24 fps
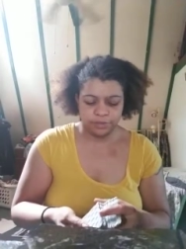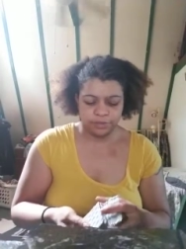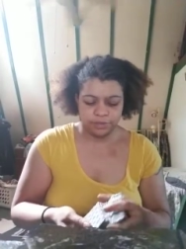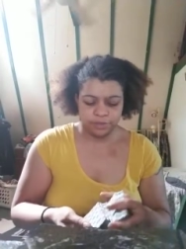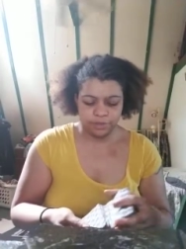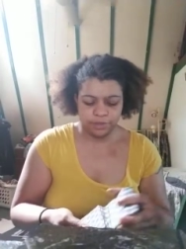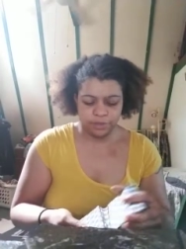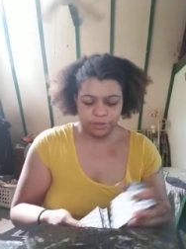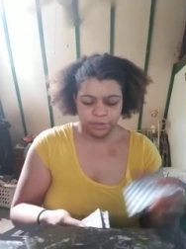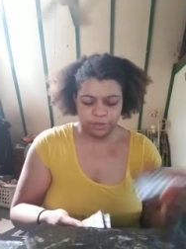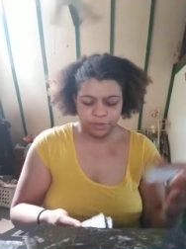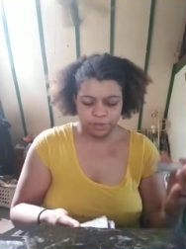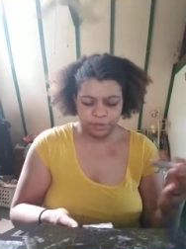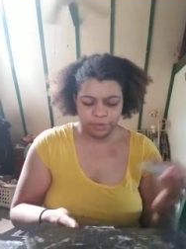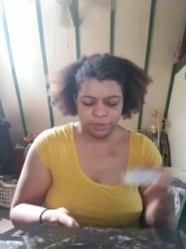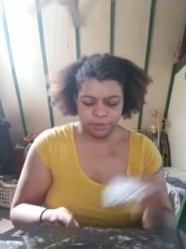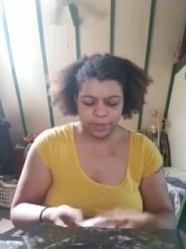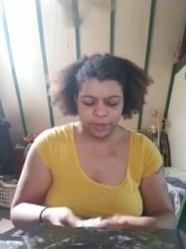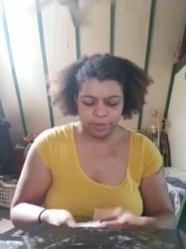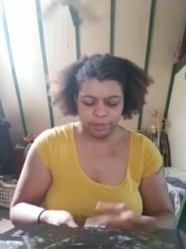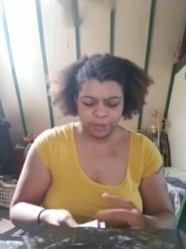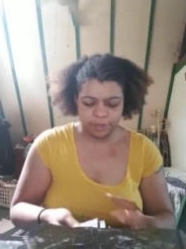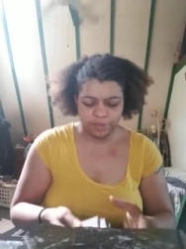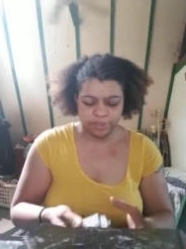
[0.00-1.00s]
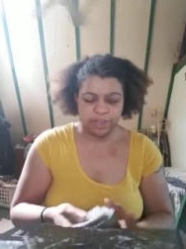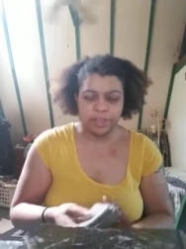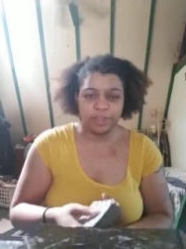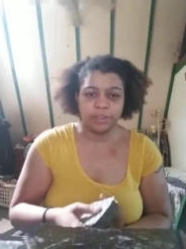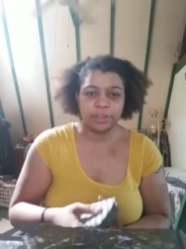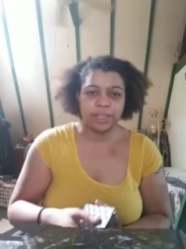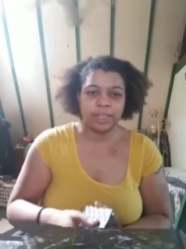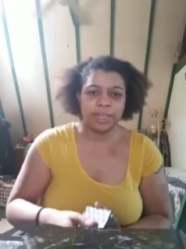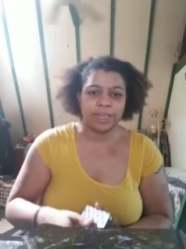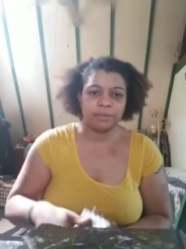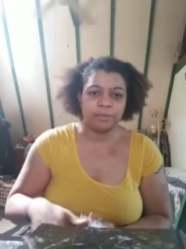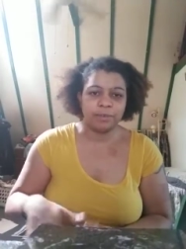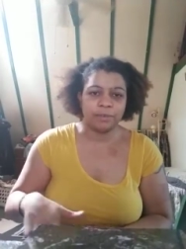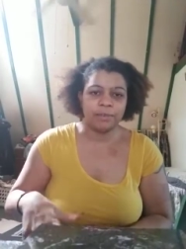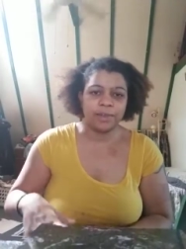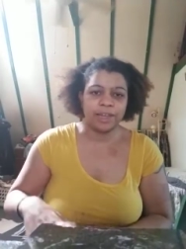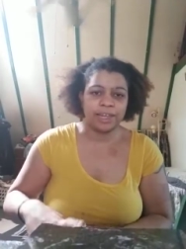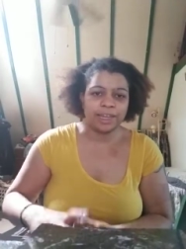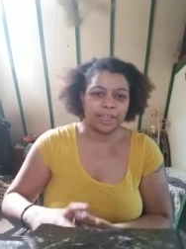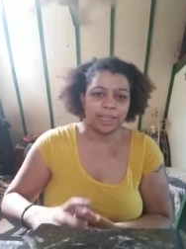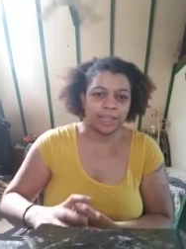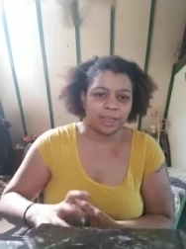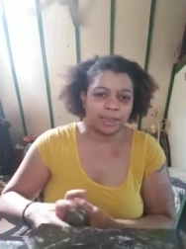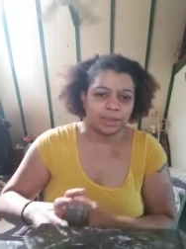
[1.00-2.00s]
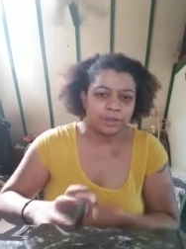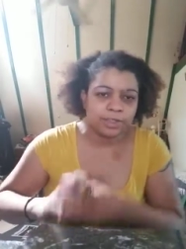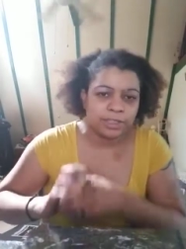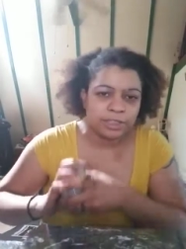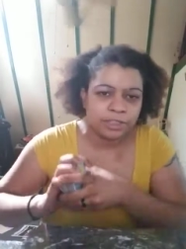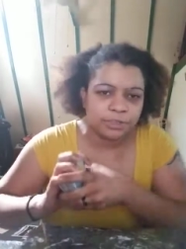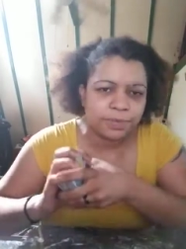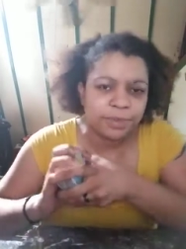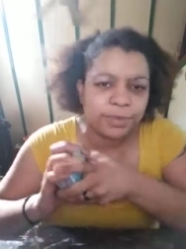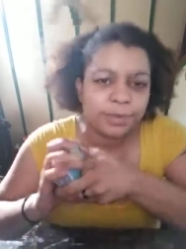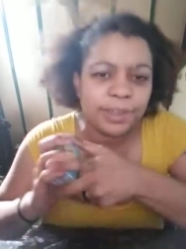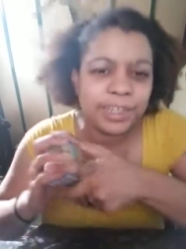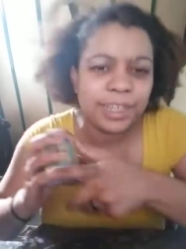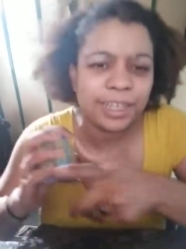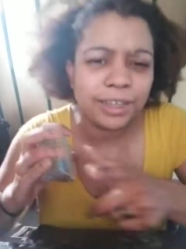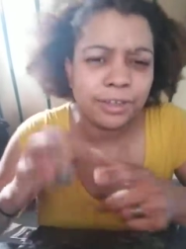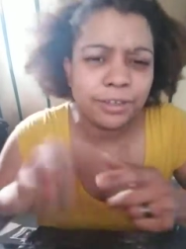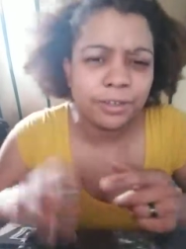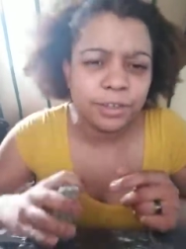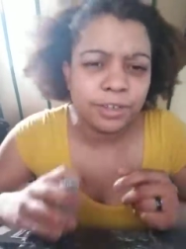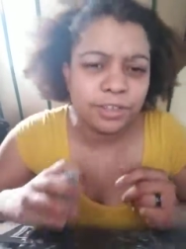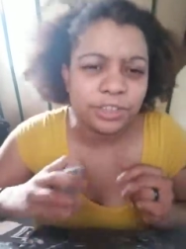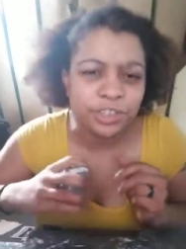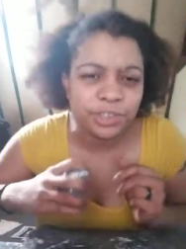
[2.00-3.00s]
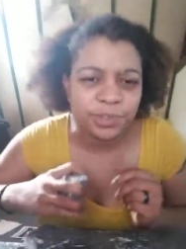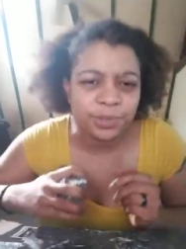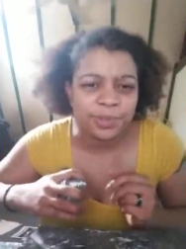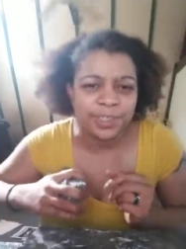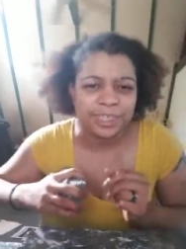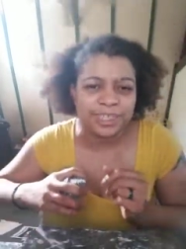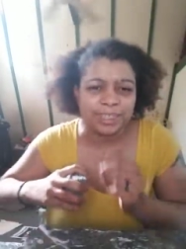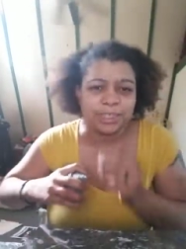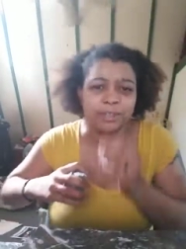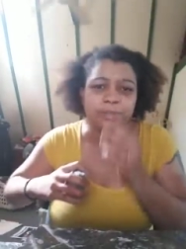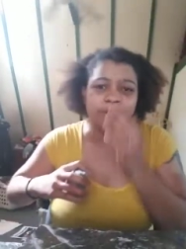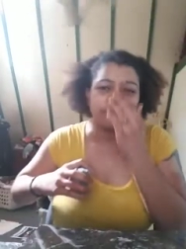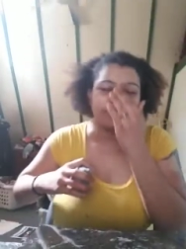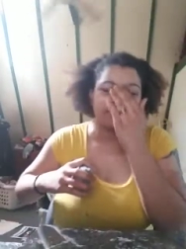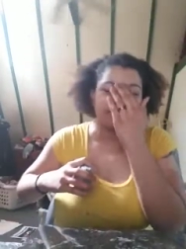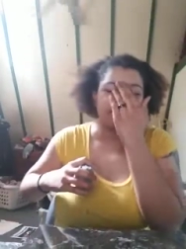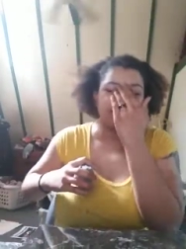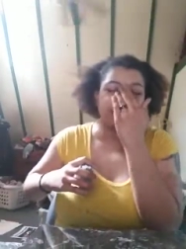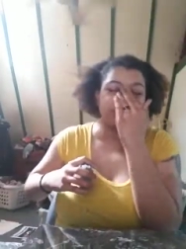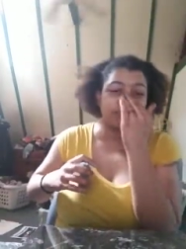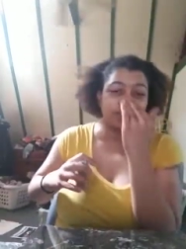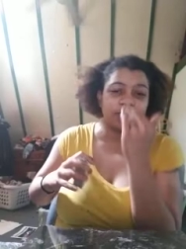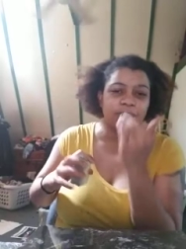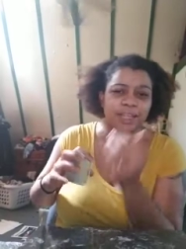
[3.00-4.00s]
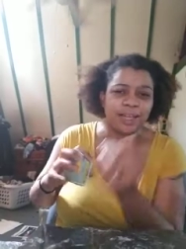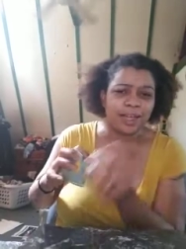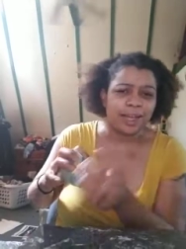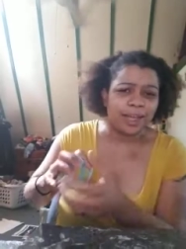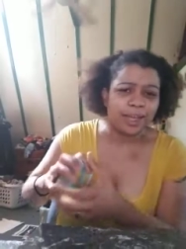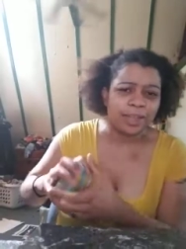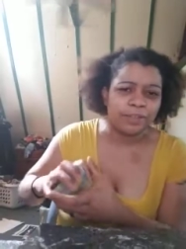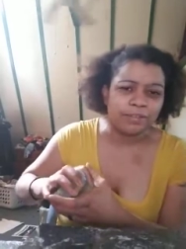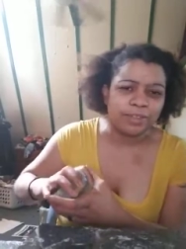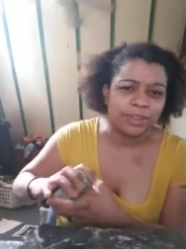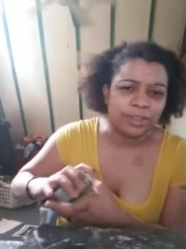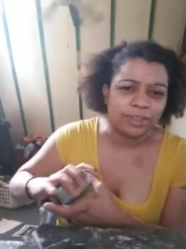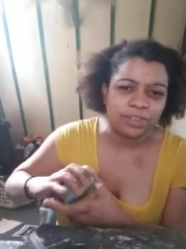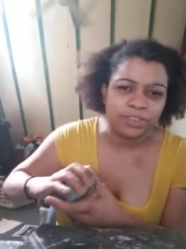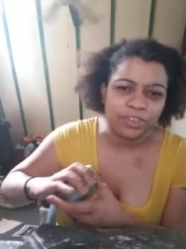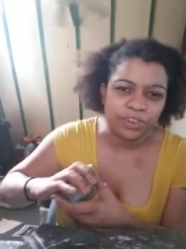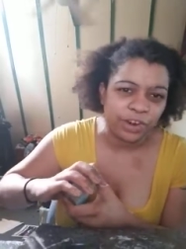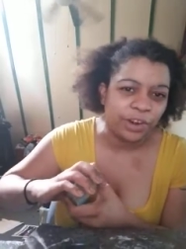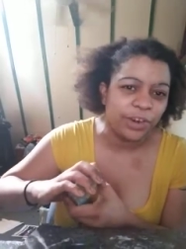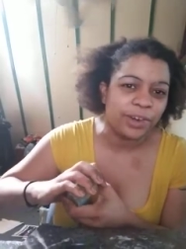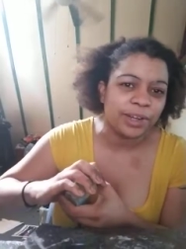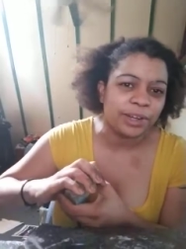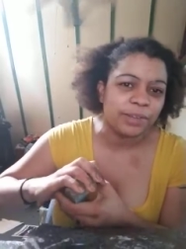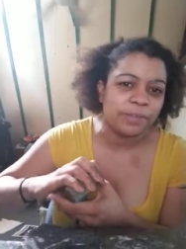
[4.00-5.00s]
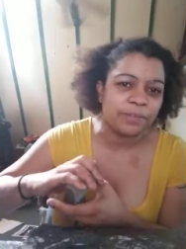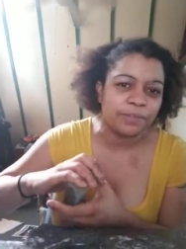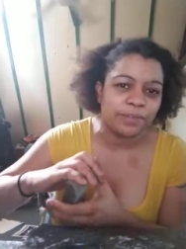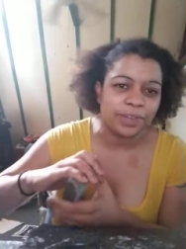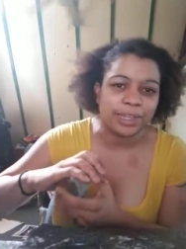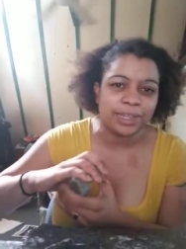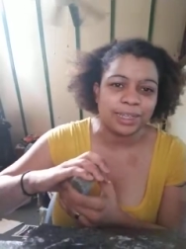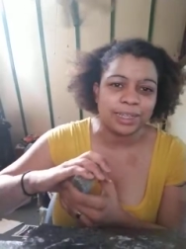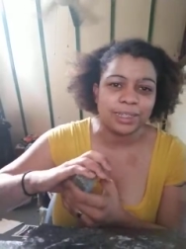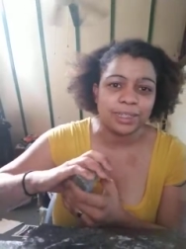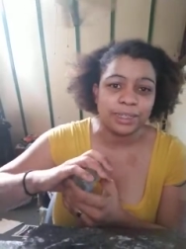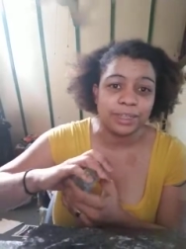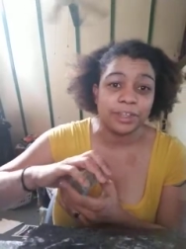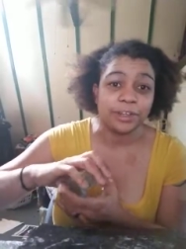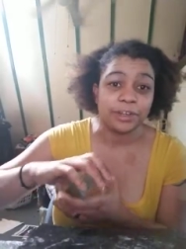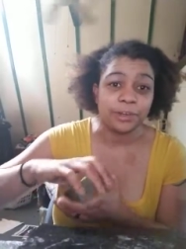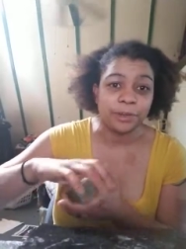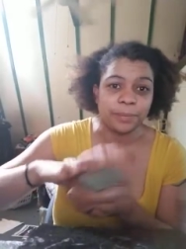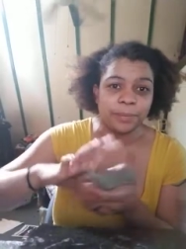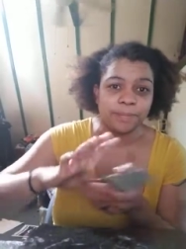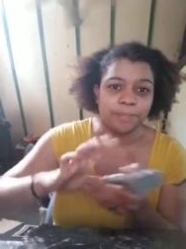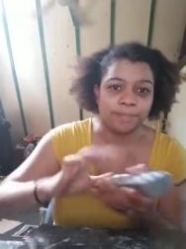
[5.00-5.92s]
Oh, whammies. Okay, we ready, Aries? We ready. Here is your reading for July of this current fucking year.